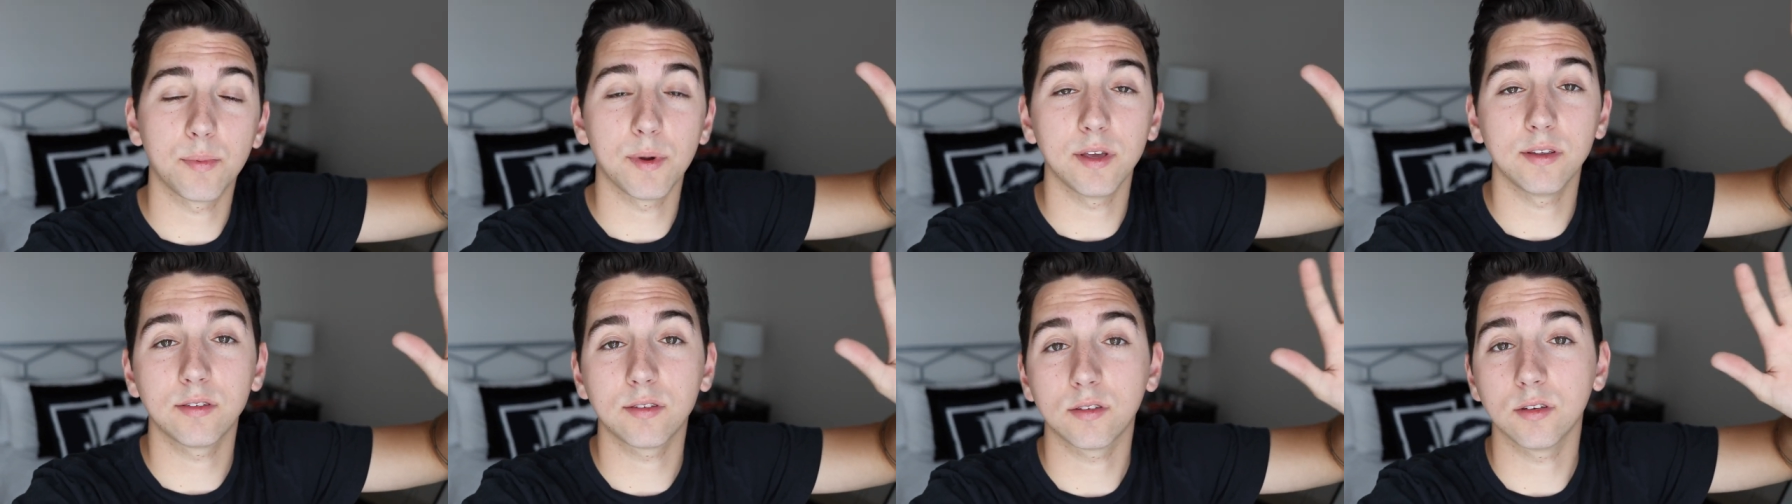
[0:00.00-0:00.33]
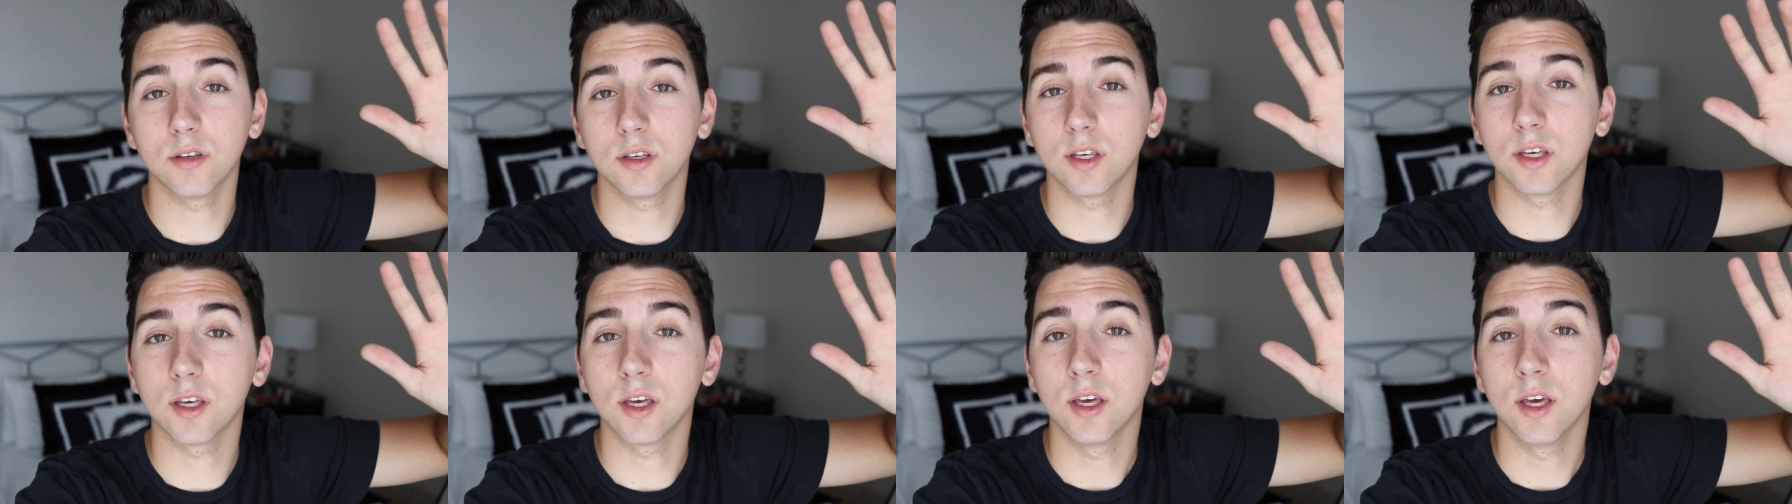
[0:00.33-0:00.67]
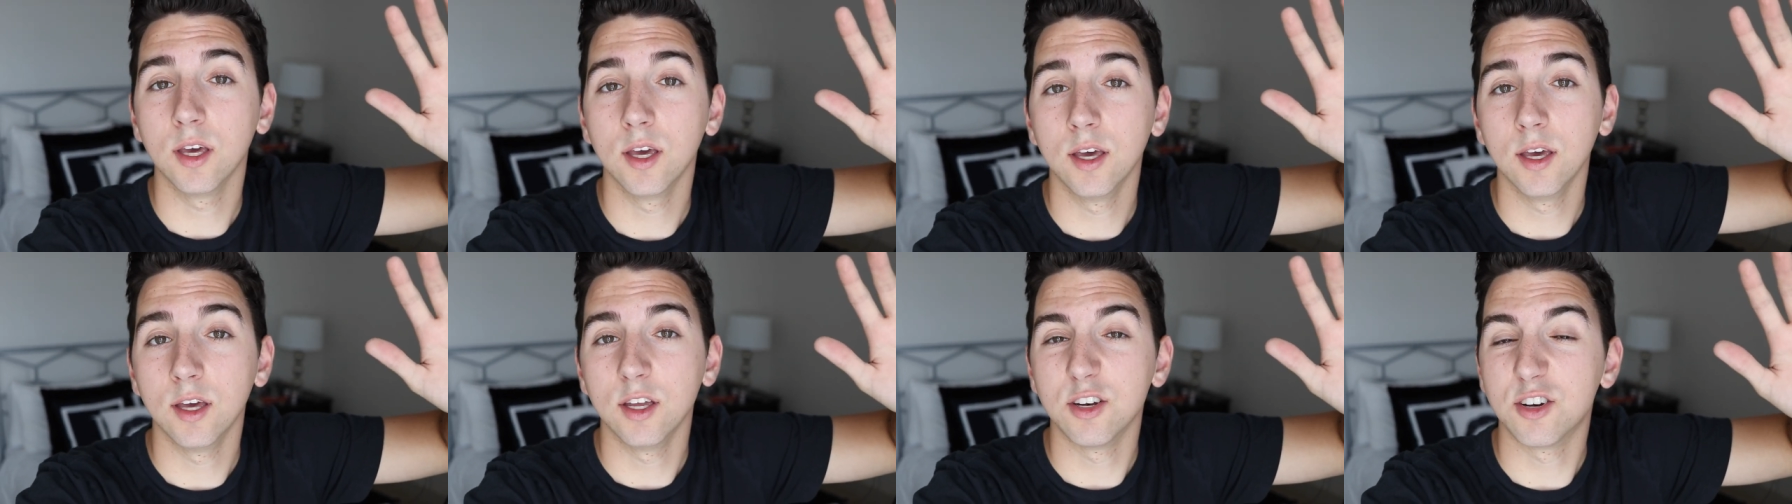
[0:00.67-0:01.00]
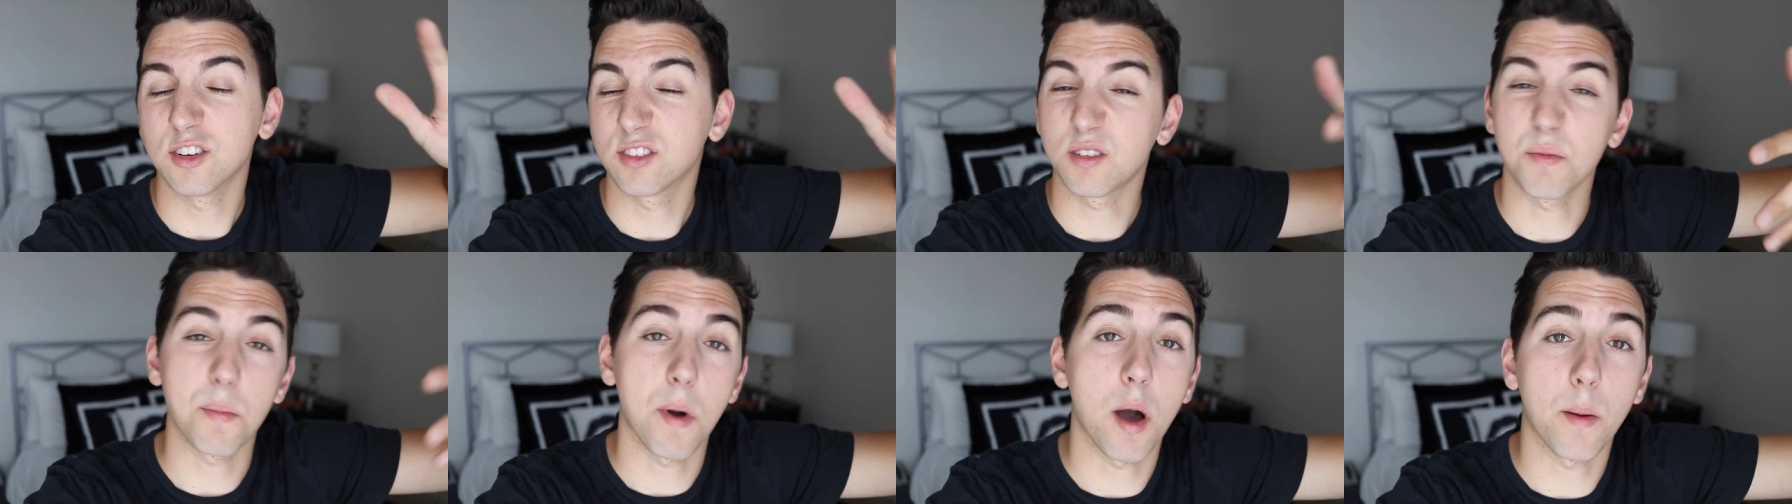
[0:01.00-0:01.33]
Basically,
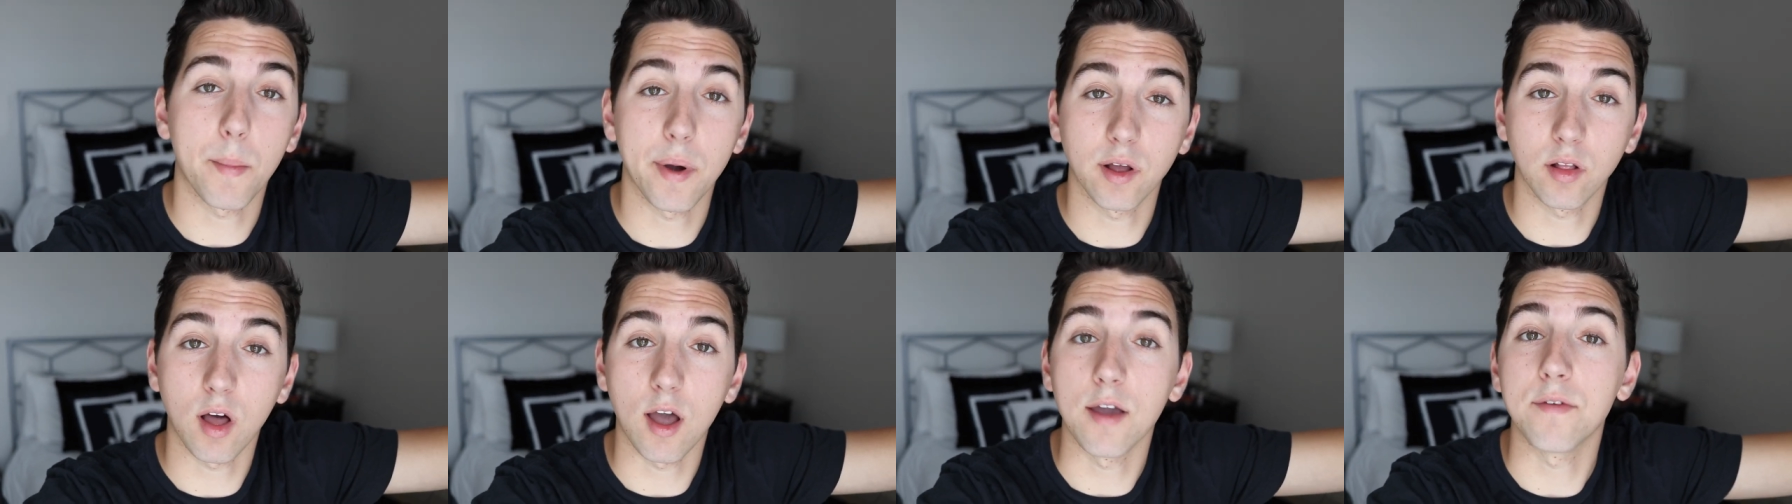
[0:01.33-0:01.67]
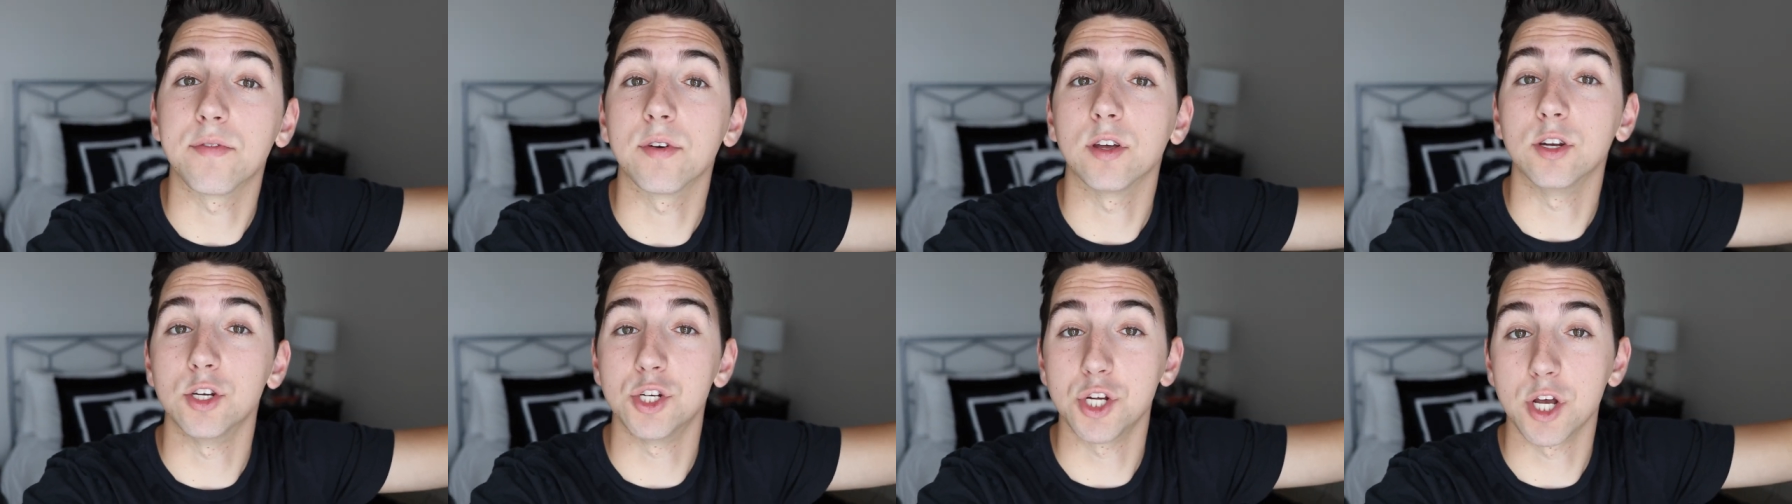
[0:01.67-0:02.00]
just about my life in